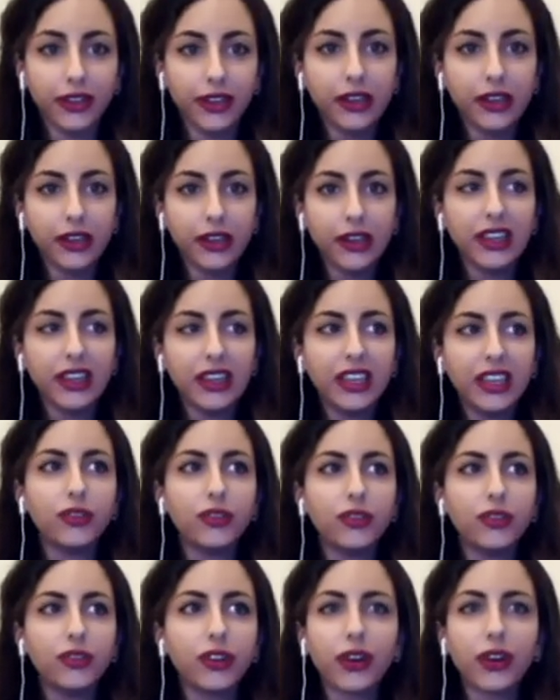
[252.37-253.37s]
He even
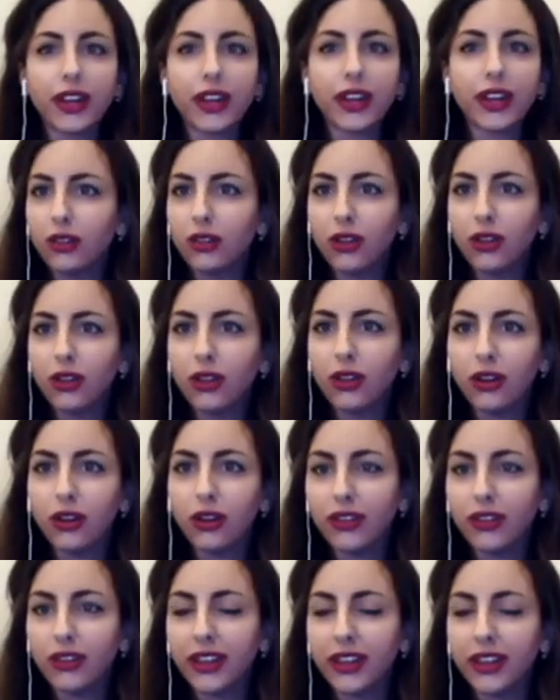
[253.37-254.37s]
corrected a lot of
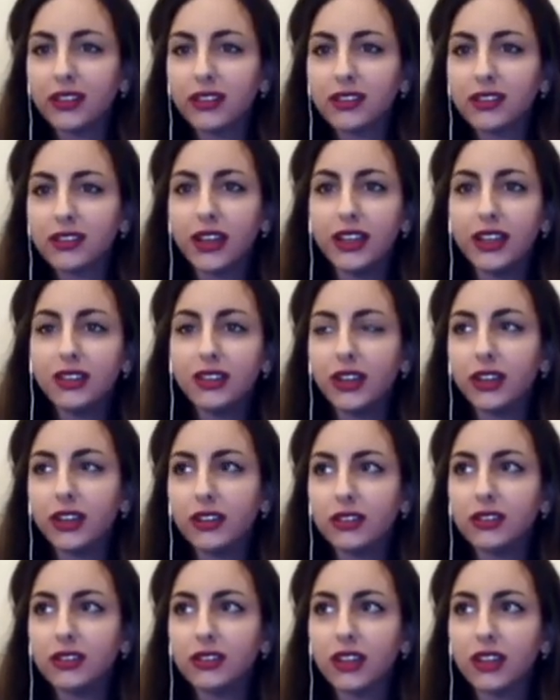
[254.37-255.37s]
scientific
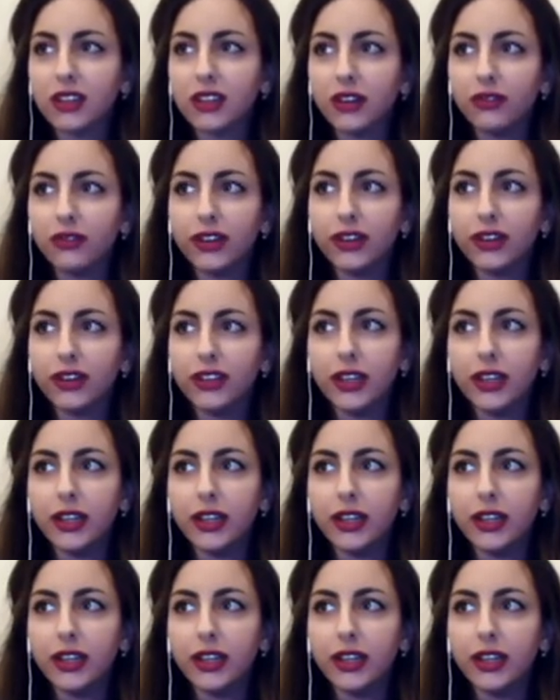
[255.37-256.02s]
discoveries that